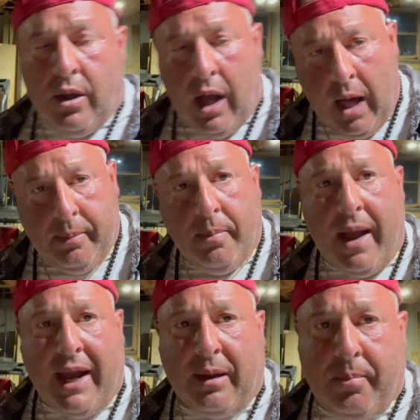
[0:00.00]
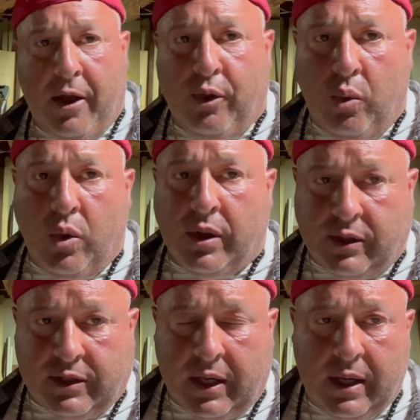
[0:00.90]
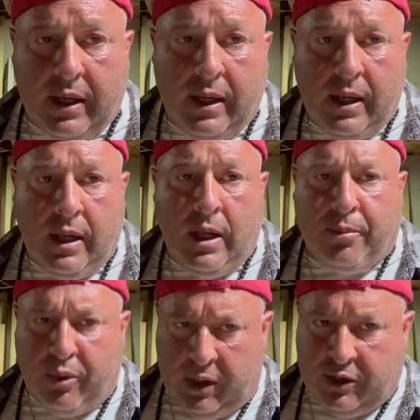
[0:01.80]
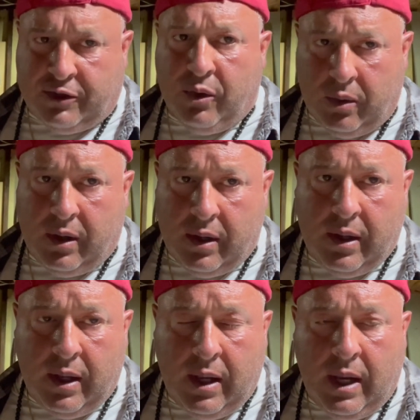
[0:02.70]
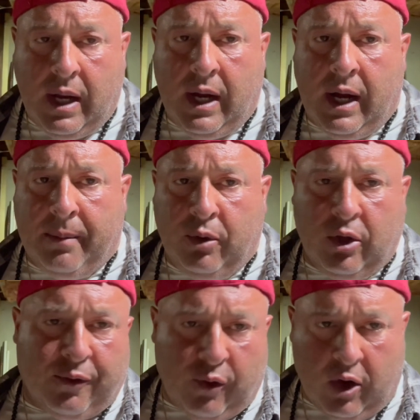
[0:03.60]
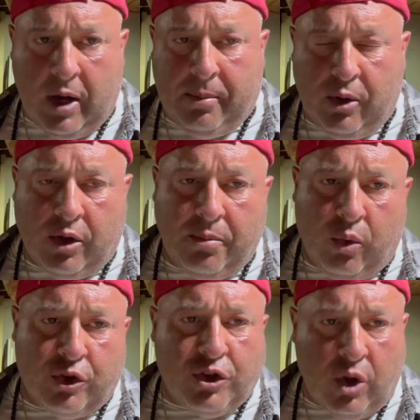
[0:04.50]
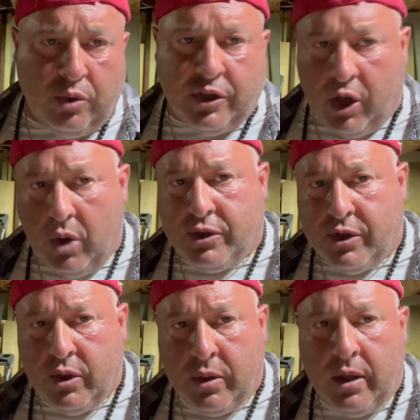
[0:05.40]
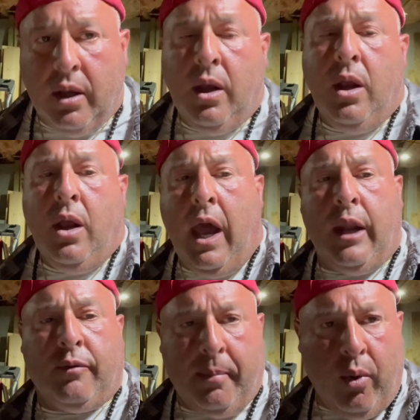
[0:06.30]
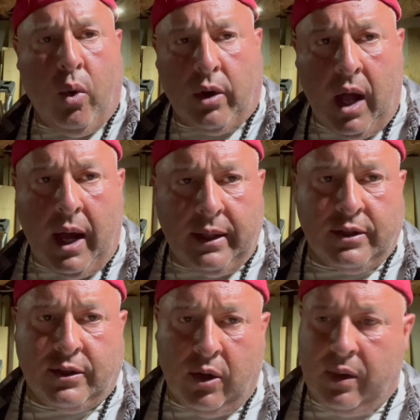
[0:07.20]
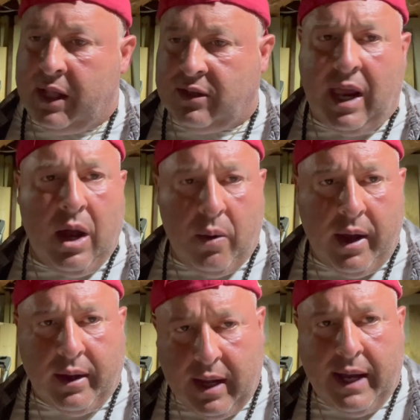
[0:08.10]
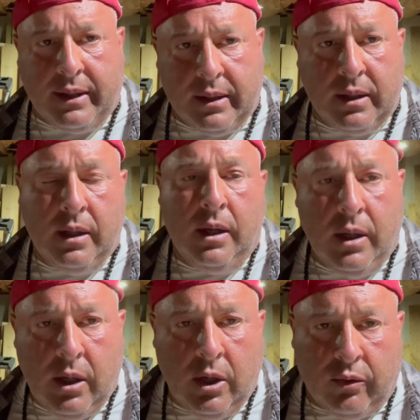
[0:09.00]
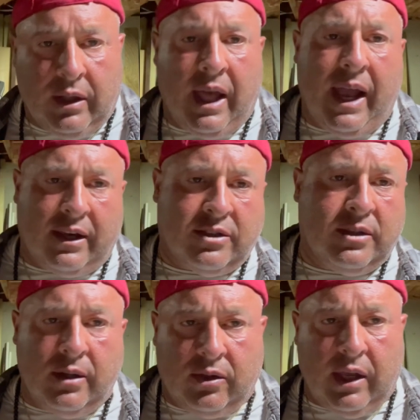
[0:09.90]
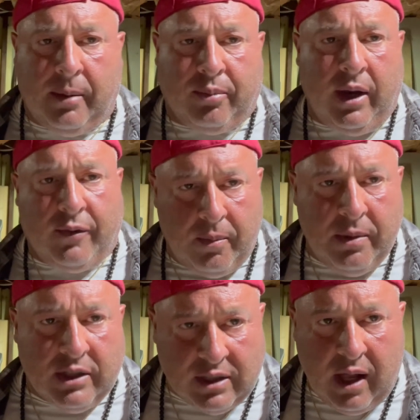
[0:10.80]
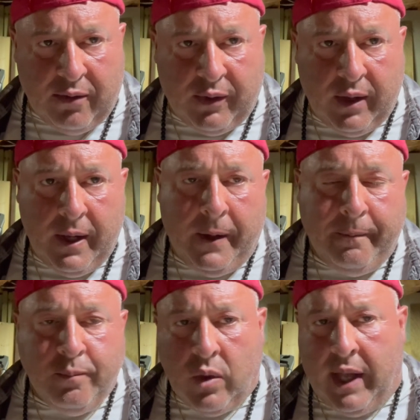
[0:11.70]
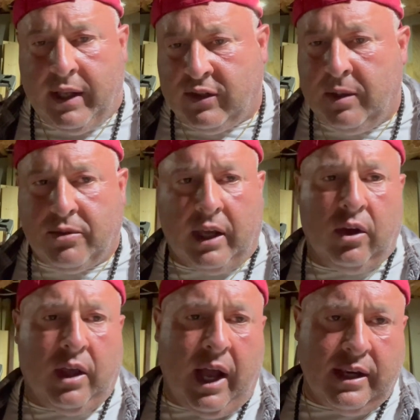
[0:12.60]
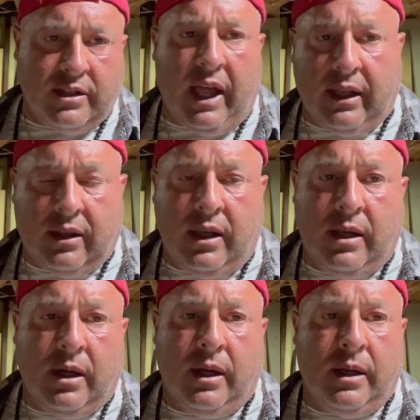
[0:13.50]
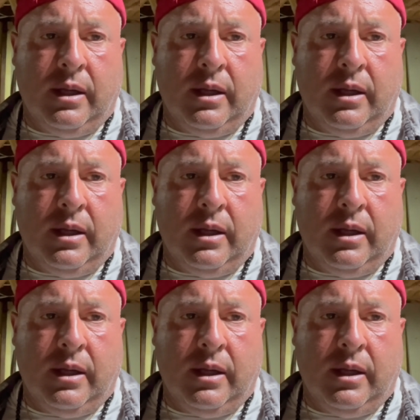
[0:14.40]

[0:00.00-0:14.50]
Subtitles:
I'll be back at Bethel Woods pretty soon. I'm looking for a couple of good more shows to go to and report on, so that's how I kind of relax, take a break from this stuff. And it seems like you guys like the